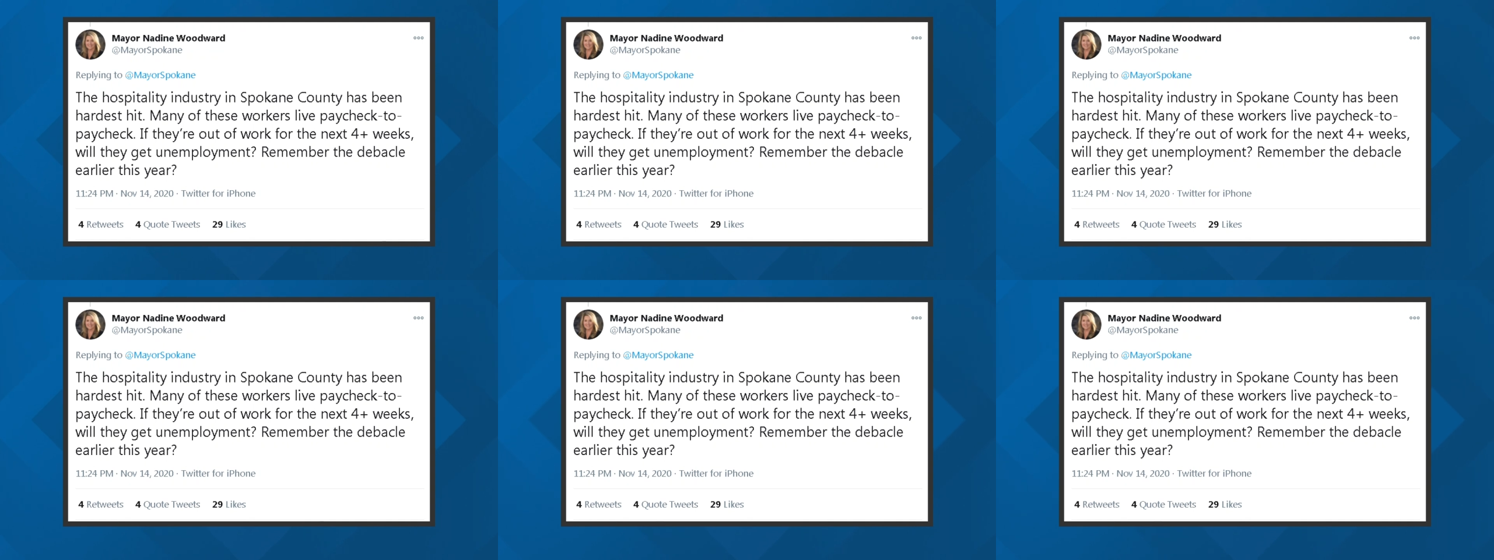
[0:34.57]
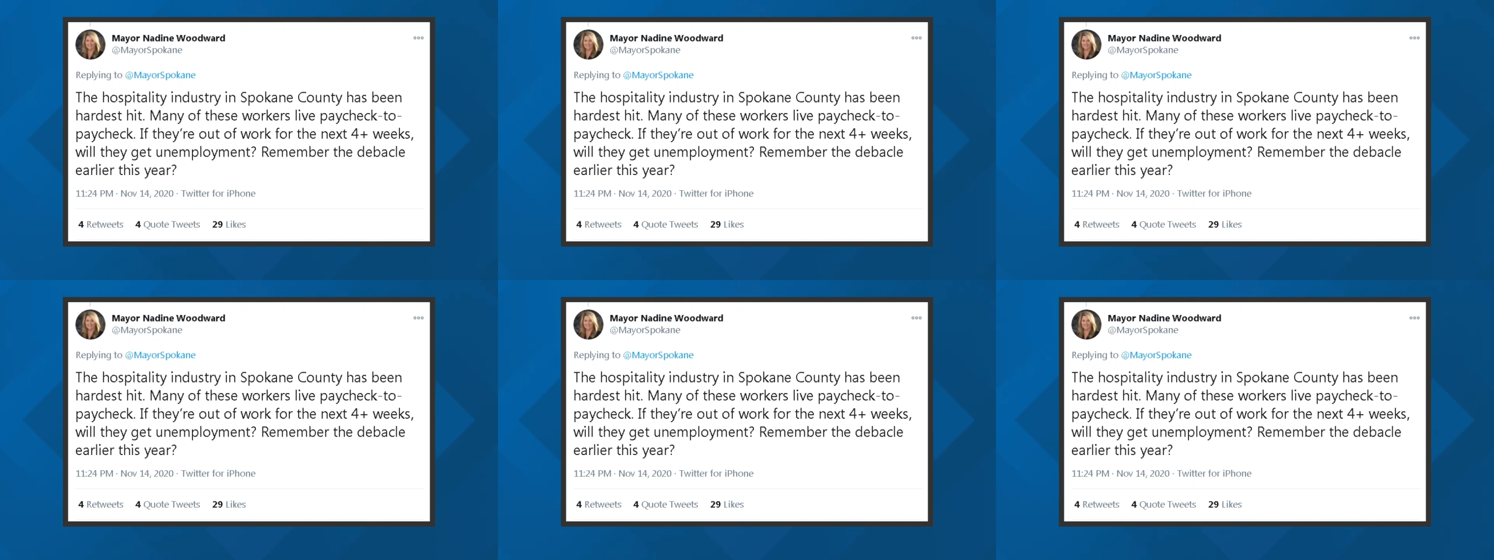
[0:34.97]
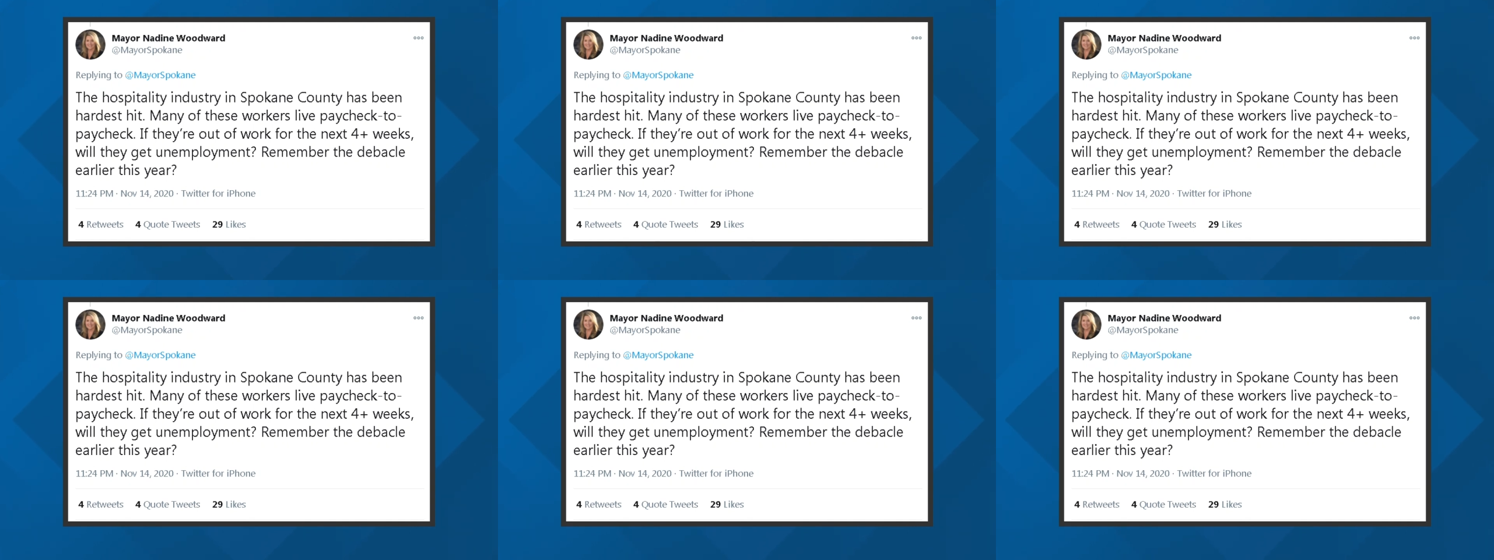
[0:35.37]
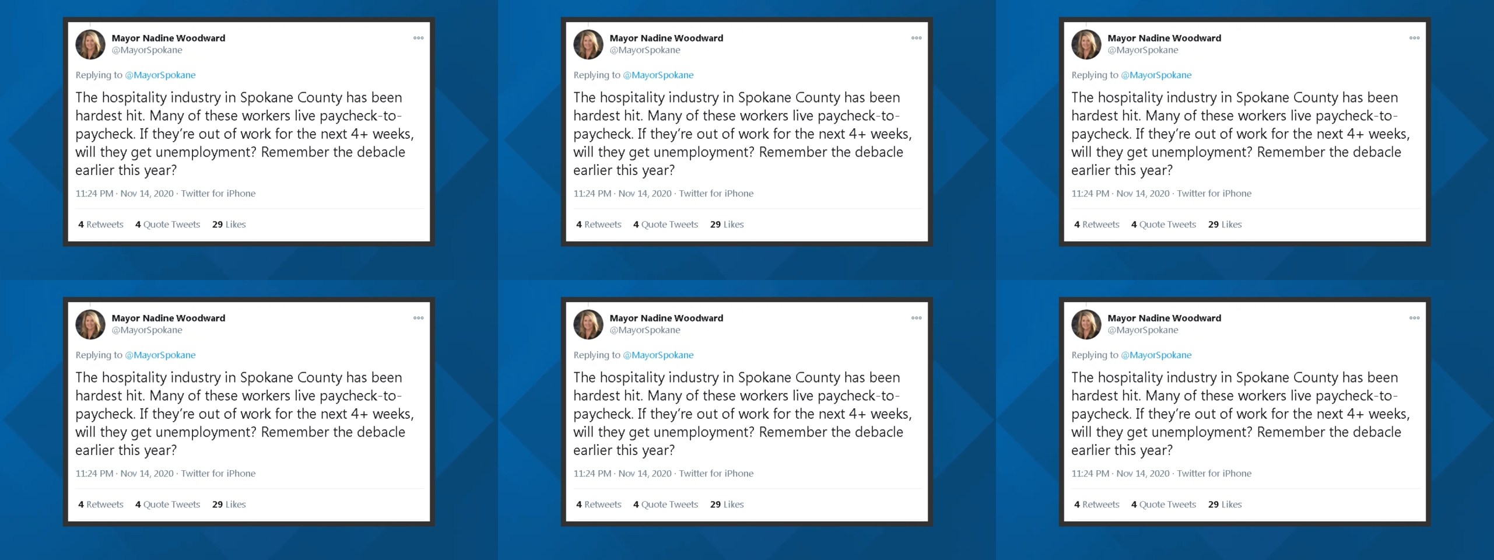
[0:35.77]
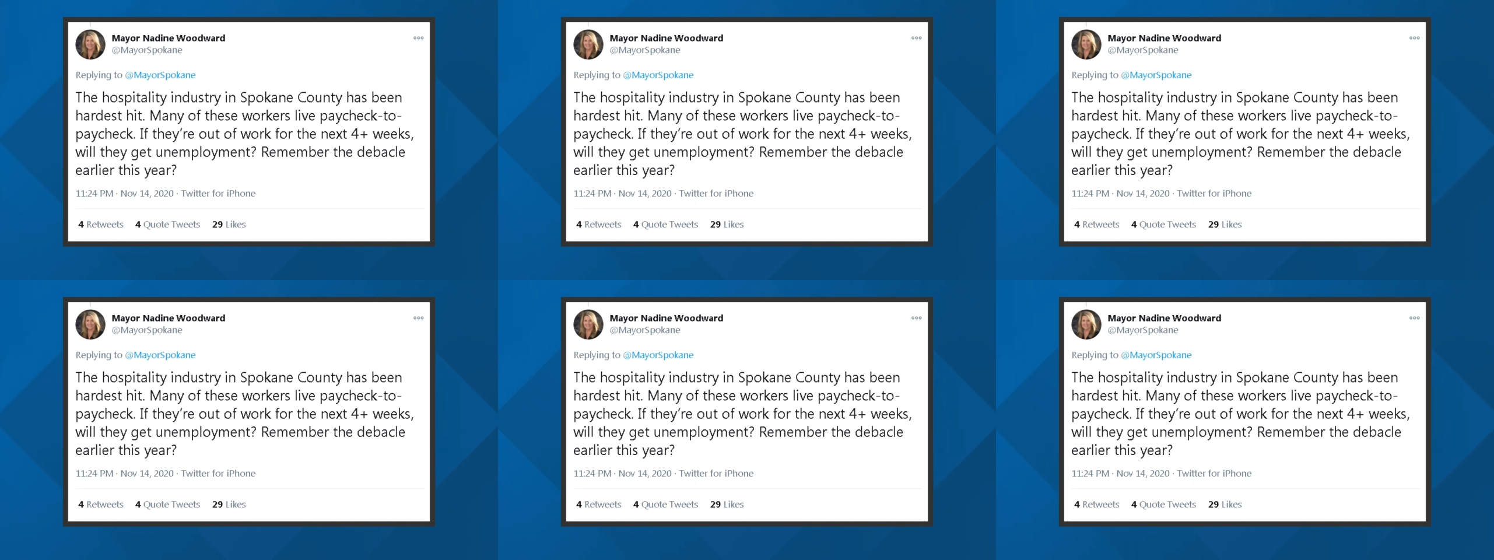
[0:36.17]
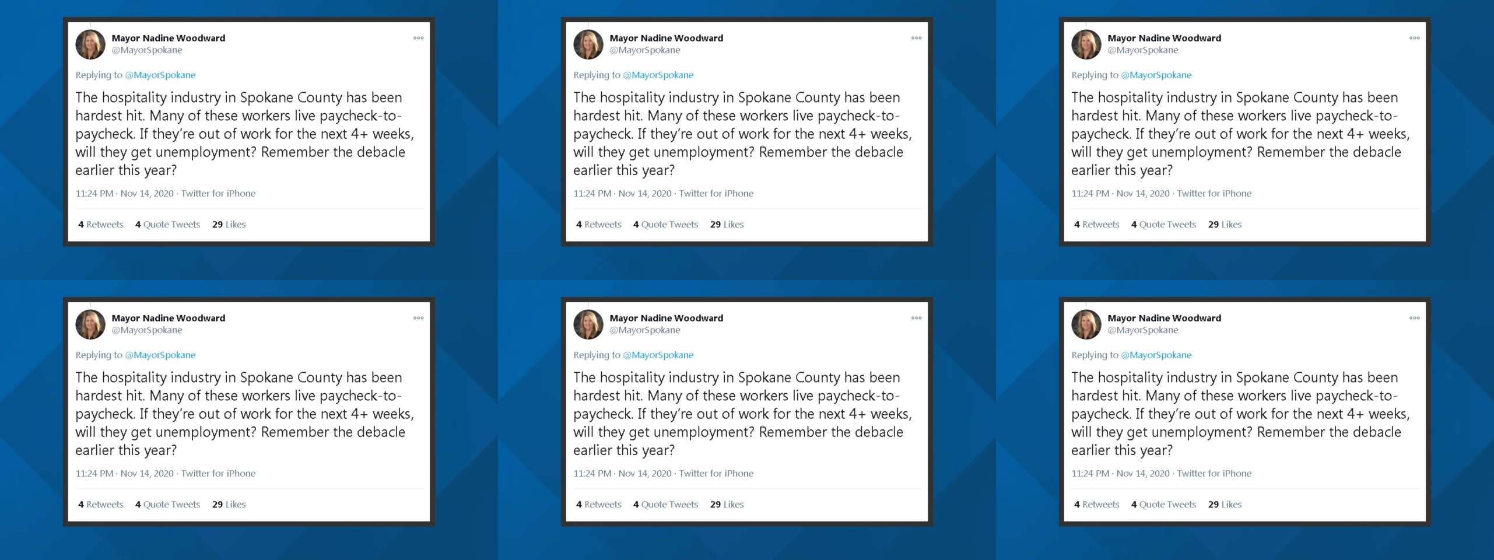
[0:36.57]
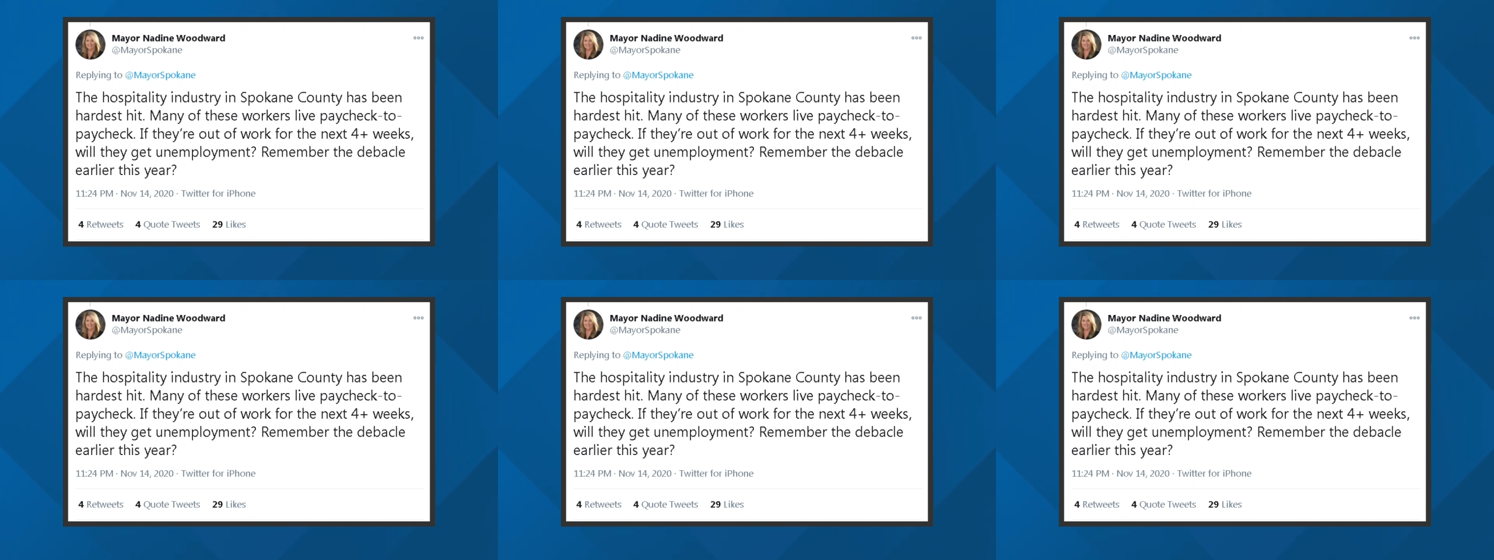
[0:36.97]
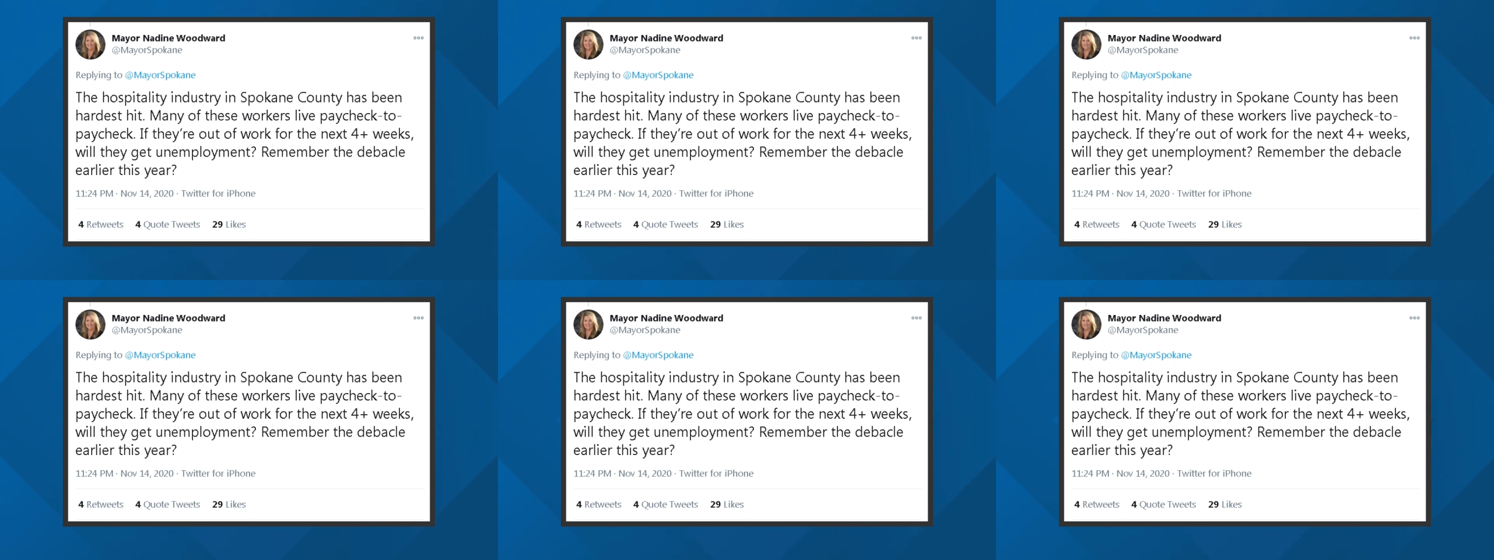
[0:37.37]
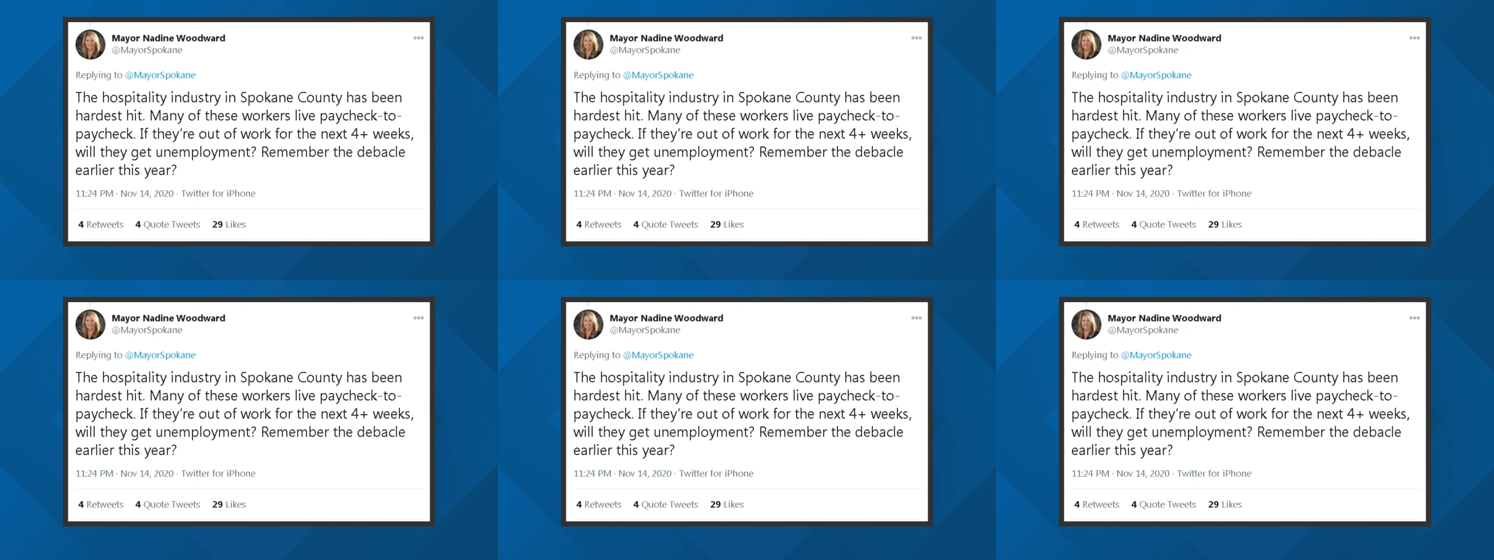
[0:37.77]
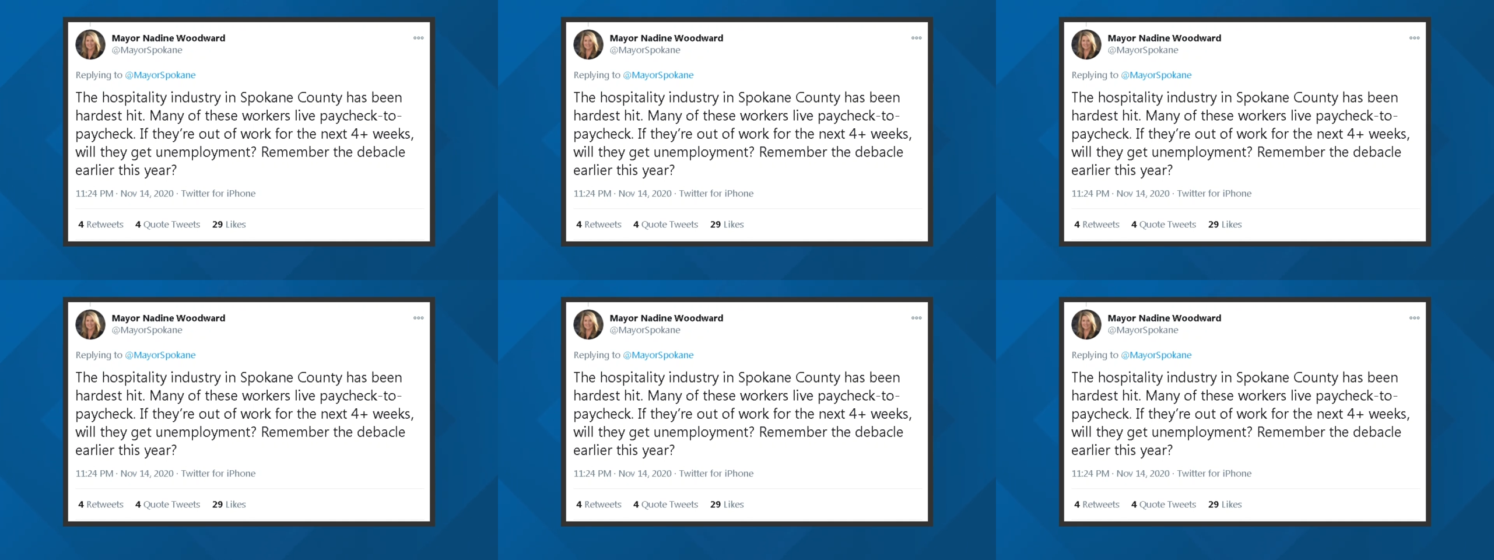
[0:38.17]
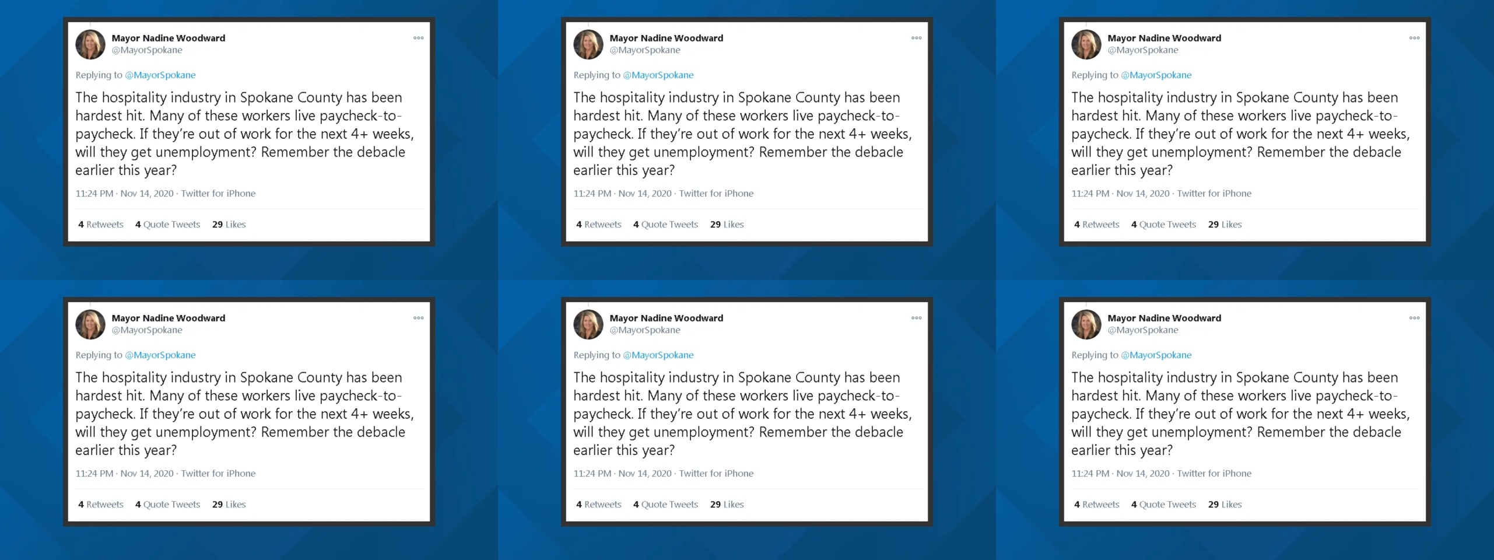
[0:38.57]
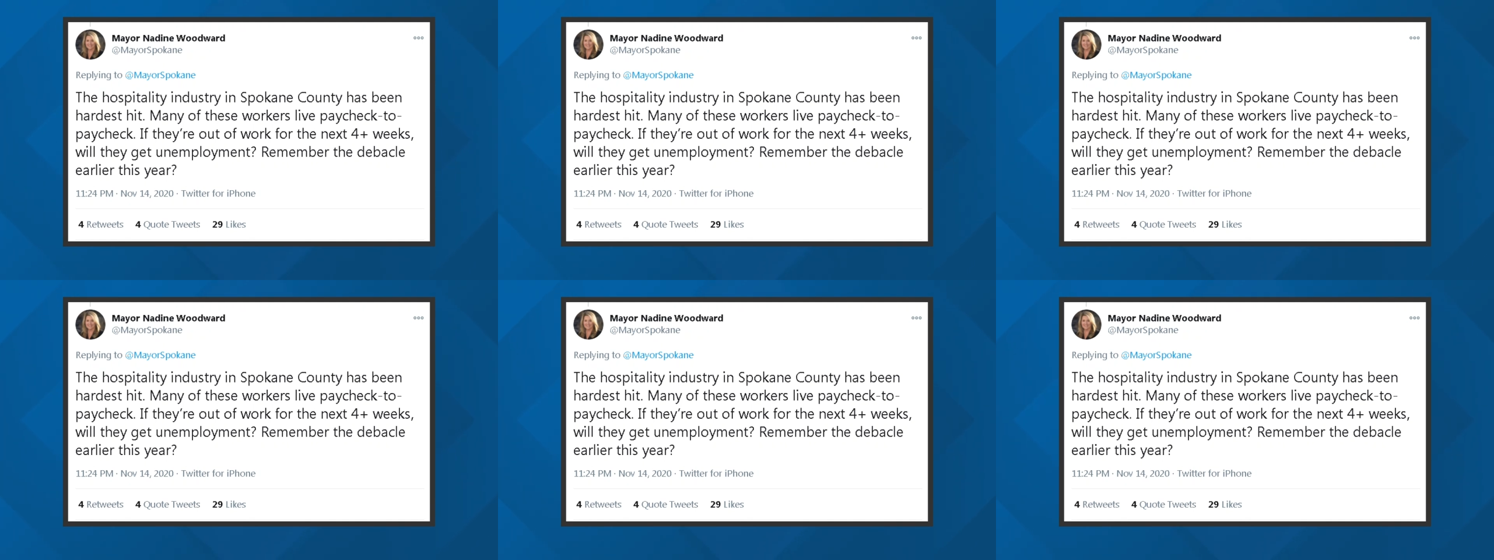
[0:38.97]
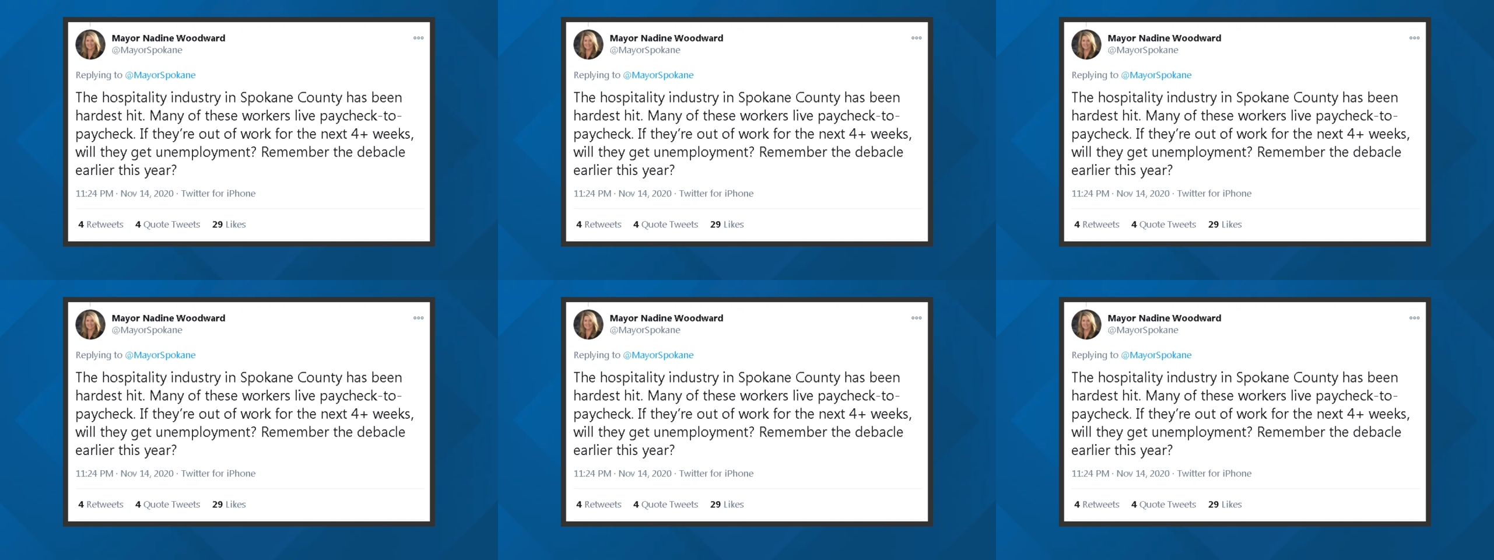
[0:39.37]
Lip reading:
[unreadable: no face in view]